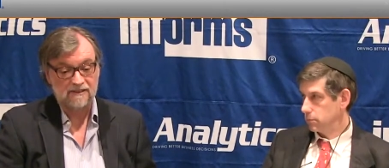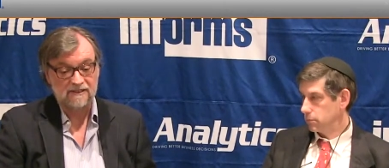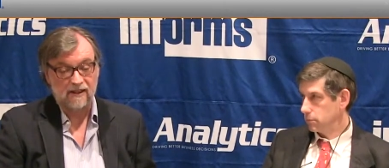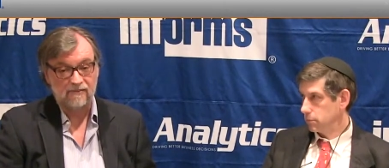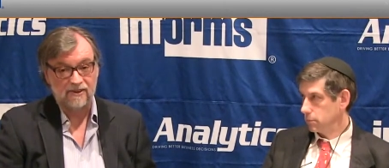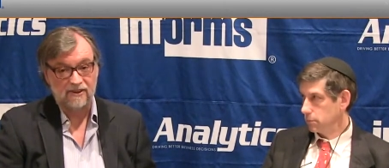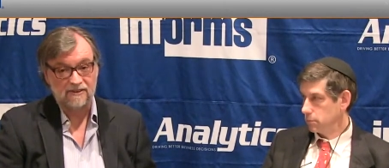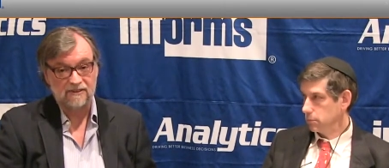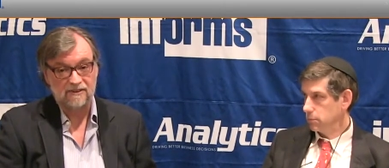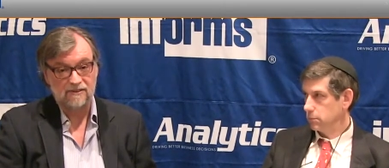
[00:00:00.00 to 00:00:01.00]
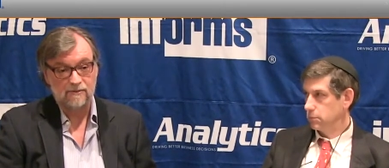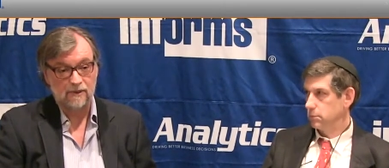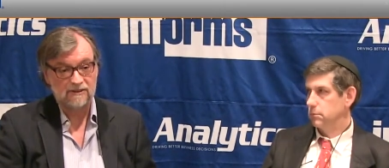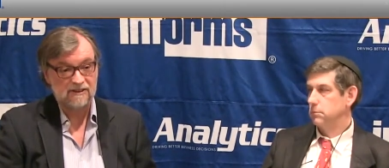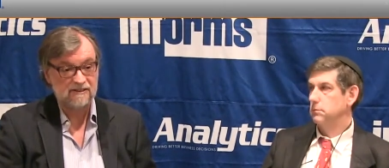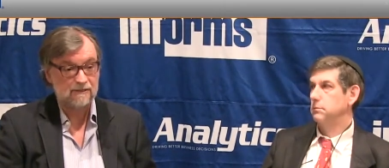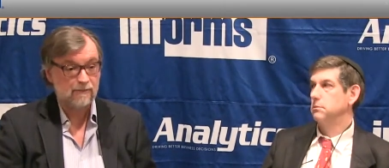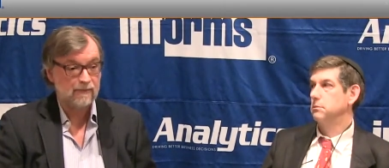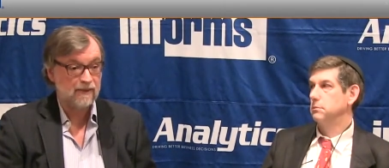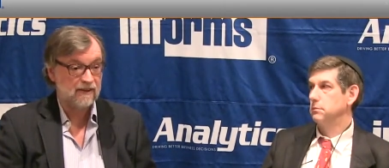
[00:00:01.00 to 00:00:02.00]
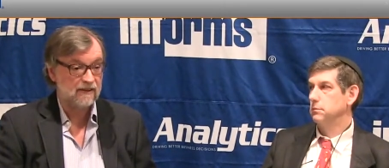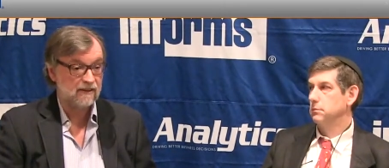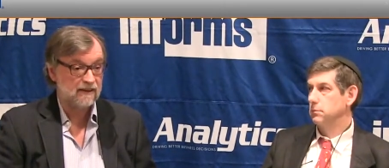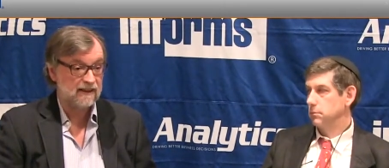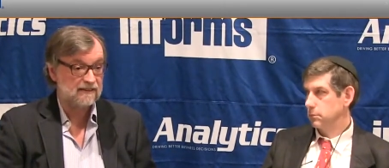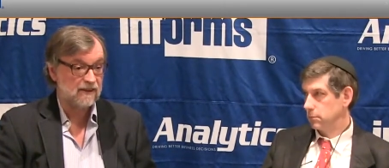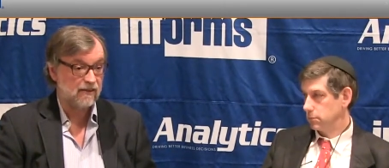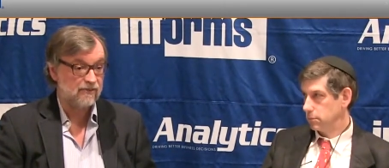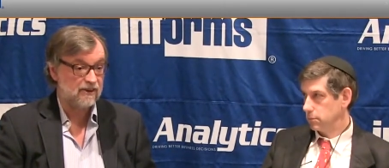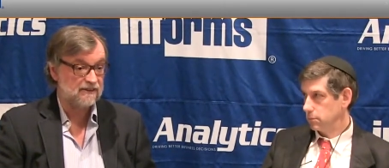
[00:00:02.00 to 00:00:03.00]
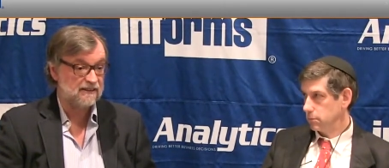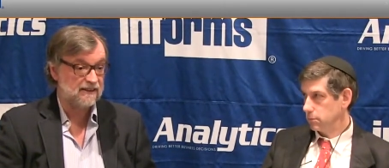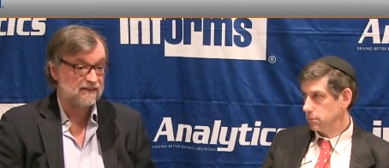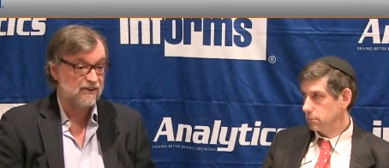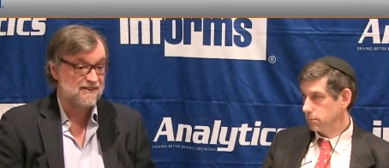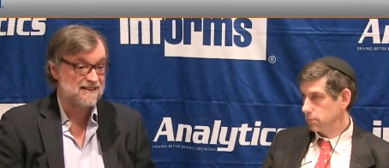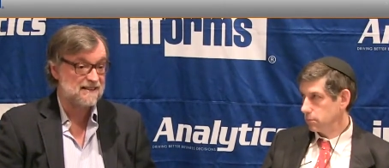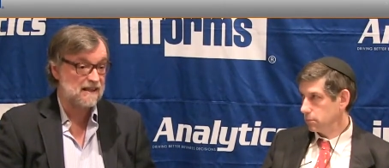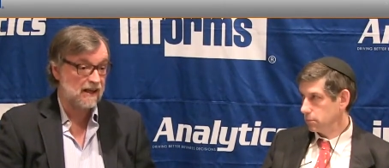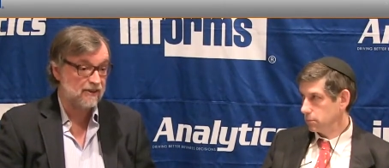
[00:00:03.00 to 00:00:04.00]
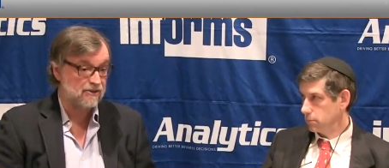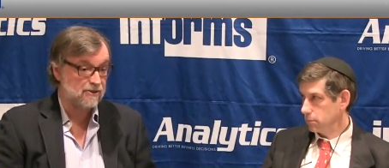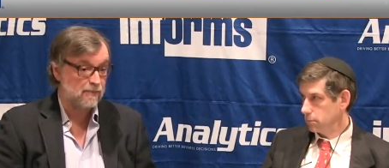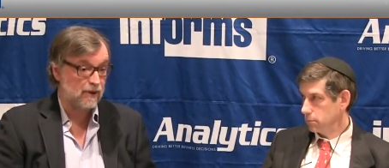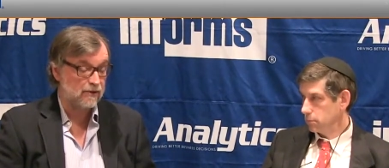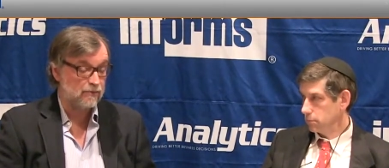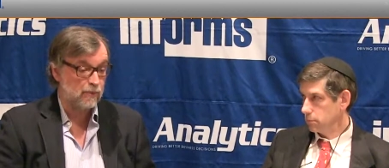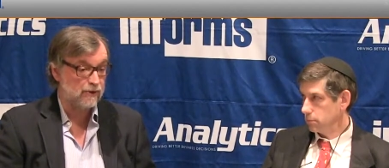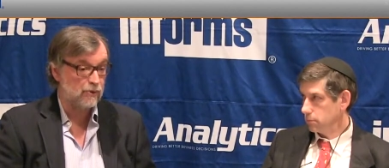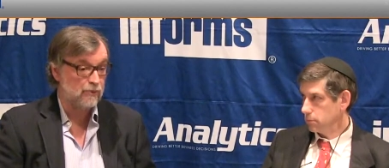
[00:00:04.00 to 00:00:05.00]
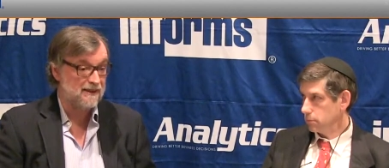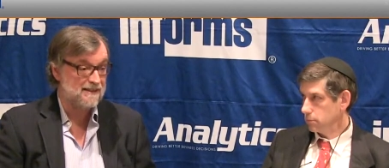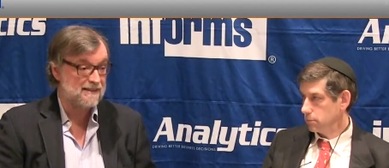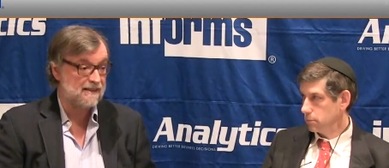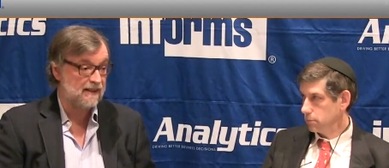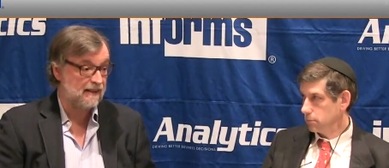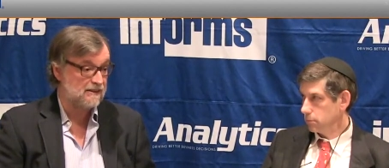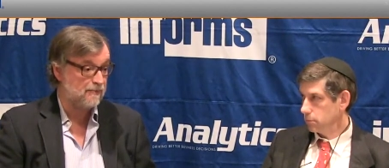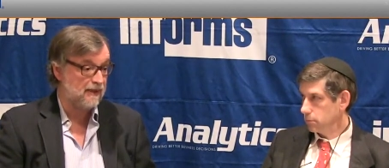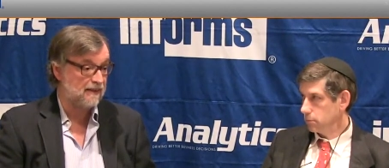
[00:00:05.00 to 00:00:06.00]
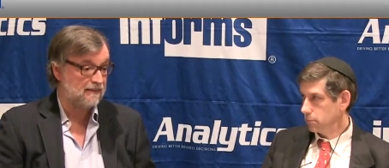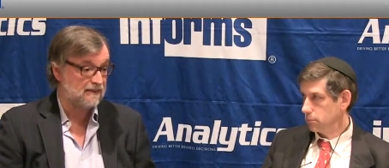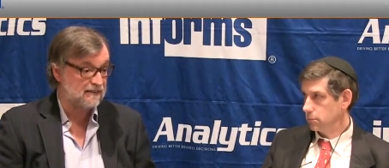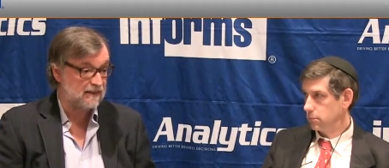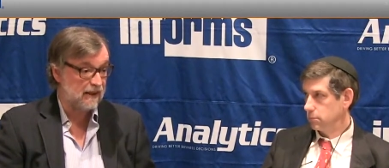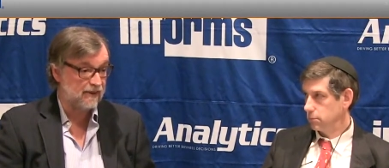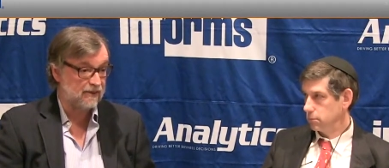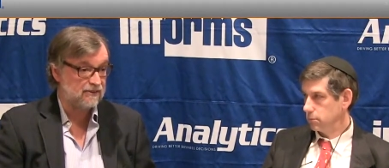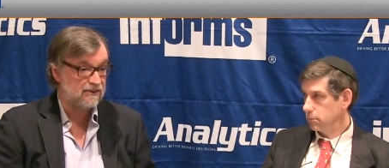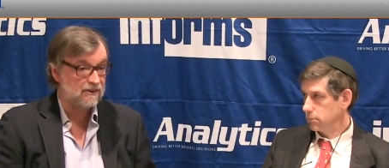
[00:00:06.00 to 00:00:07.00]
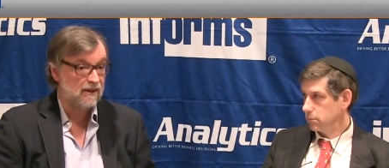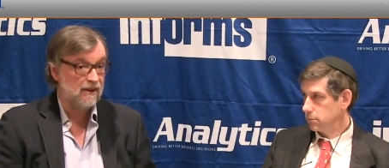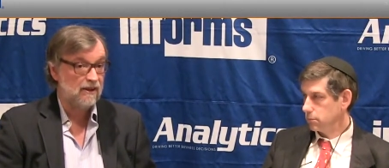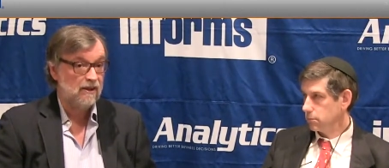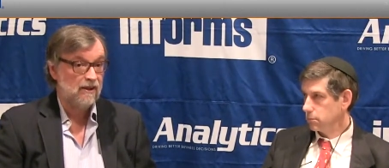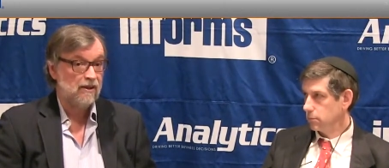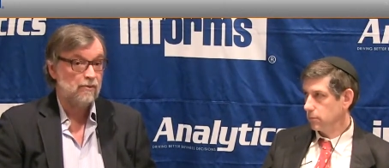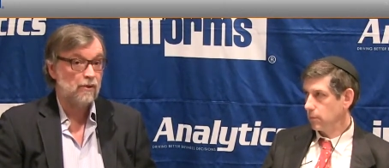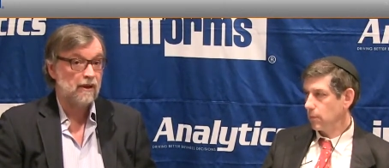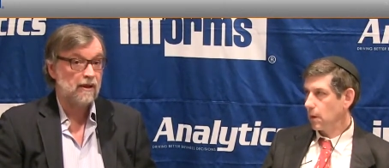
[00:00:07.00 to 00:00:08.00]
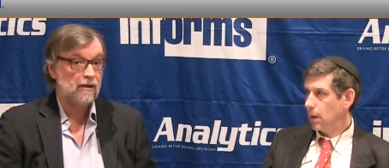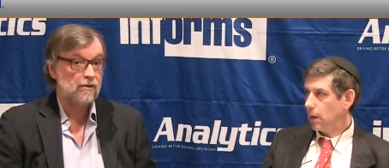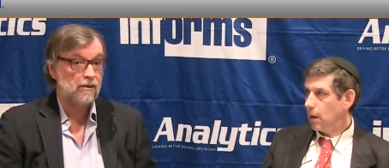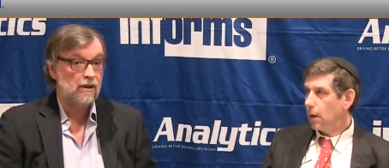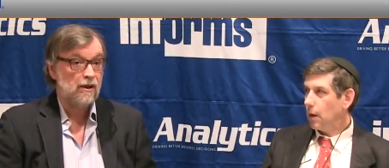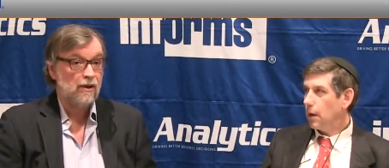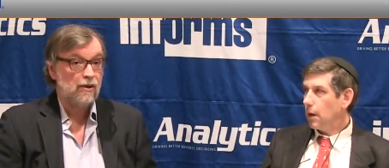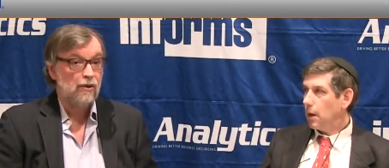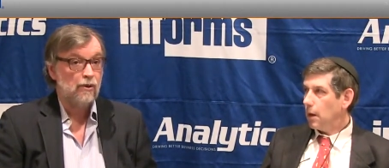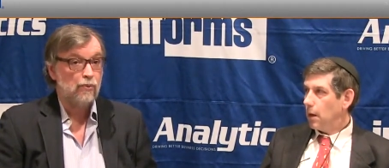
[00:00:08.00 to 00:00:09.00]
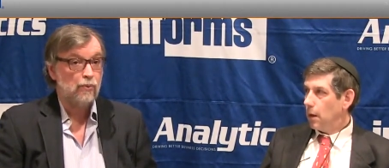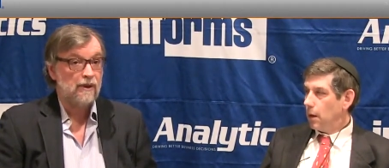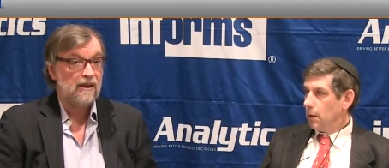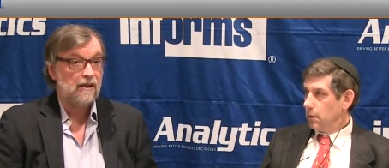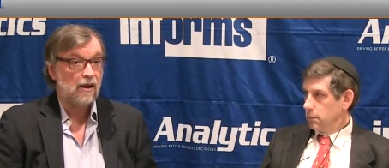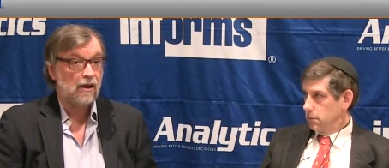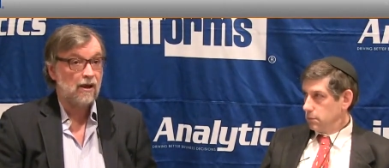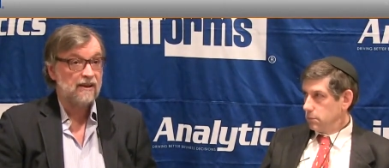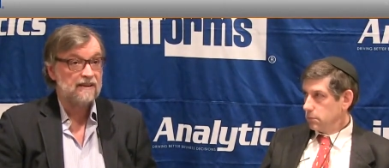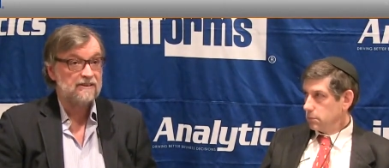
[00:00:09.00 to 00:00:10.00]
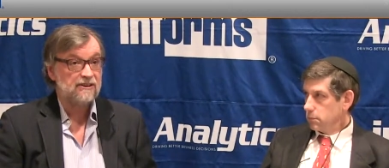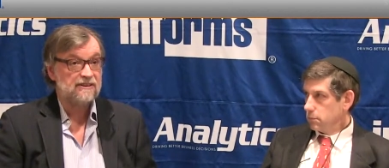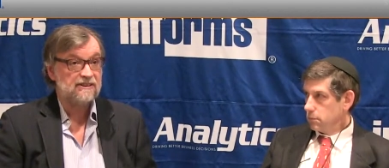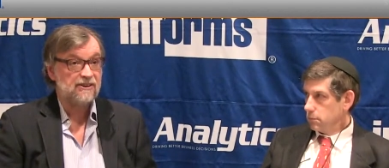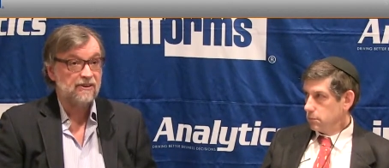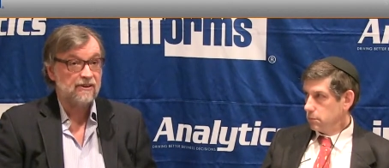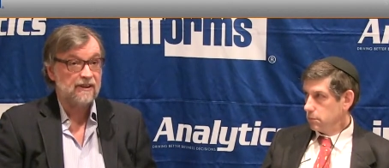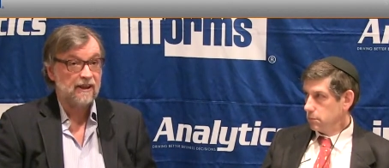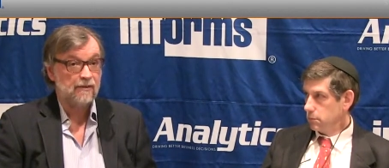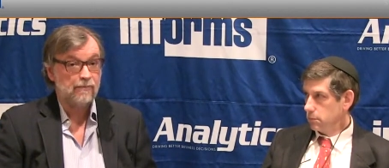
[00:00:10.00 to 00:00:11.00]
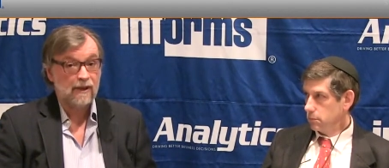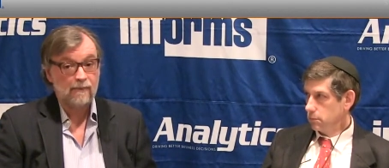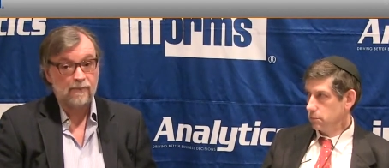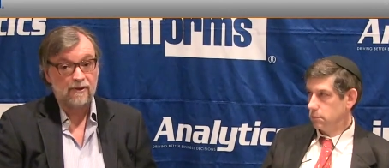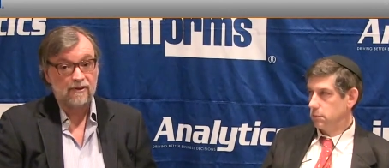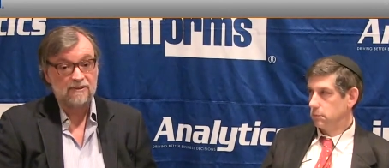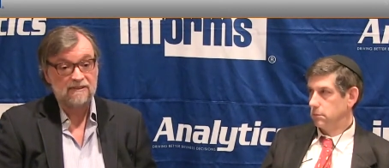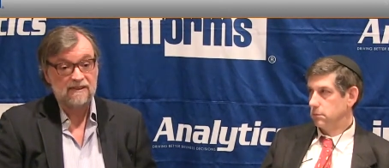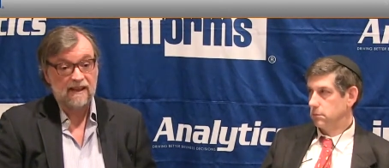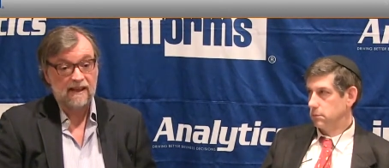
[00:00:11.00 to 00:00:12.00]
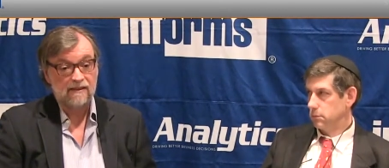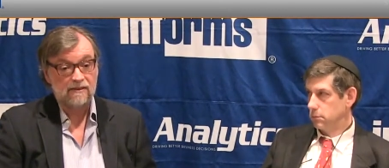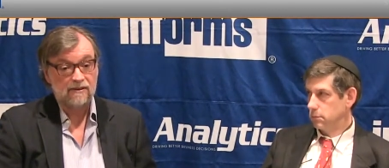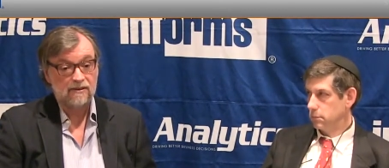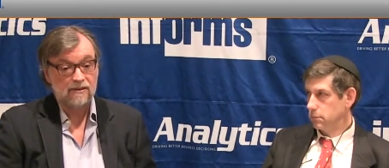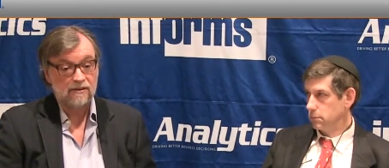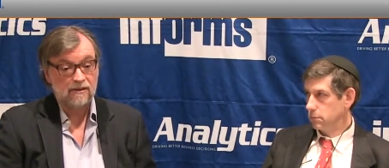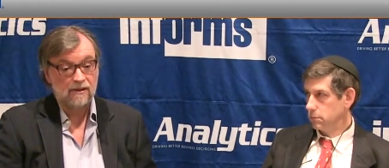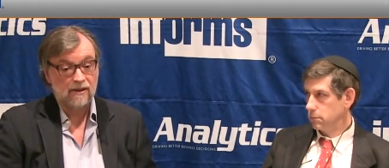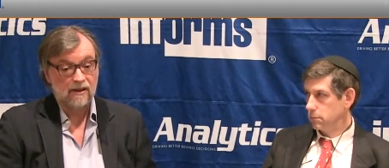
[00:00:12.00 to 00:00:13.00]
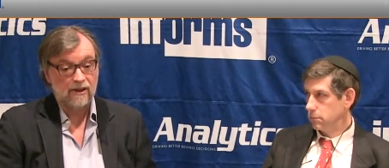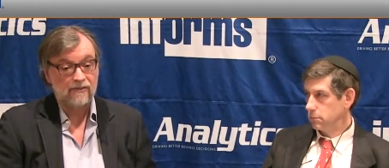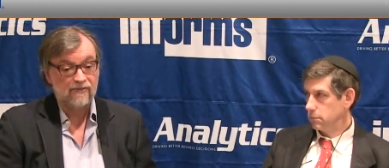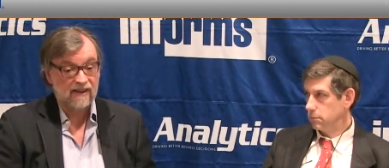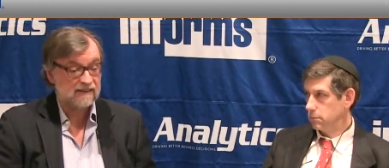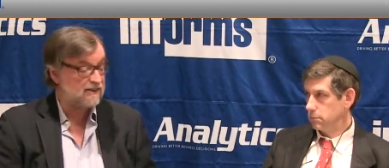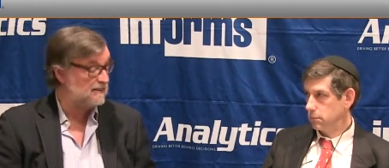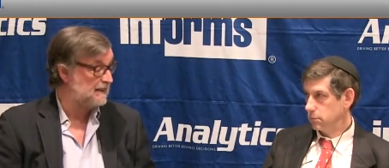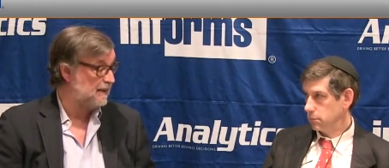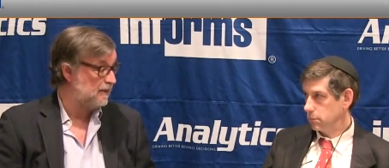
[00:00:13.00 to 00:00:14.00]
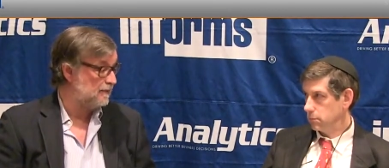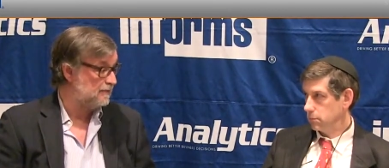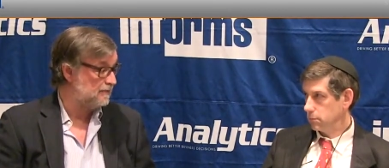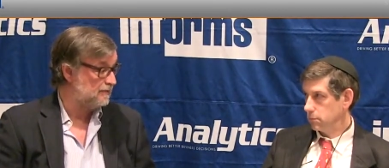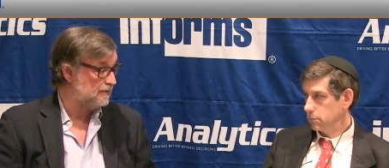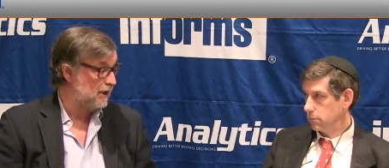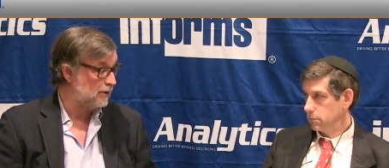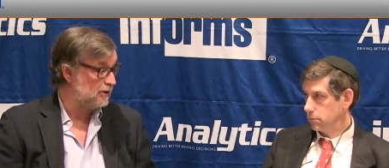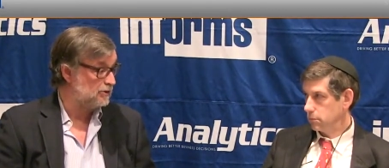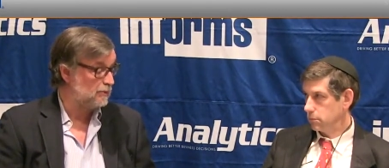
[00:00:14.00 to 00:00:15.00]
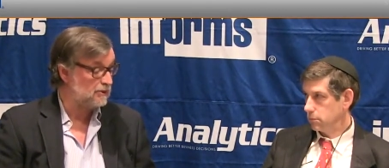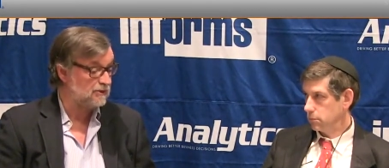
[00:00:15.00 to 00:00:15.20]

Speaker 1: is obvious. What is maybe less obvious is the science part. What do we see as being science? Well, we are interested in papers that uh, advance the state of knowledge with